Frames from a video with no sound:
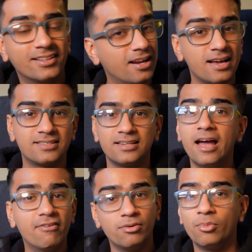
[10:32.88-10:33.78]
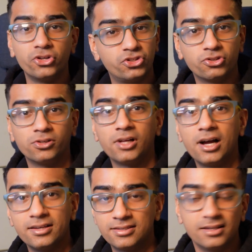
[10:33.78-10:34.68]
The last ever module
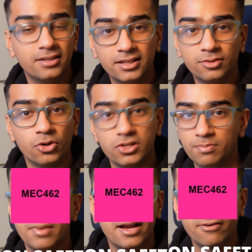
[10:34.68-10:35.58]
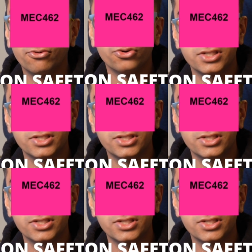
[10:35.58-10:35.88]
I studied was MEC four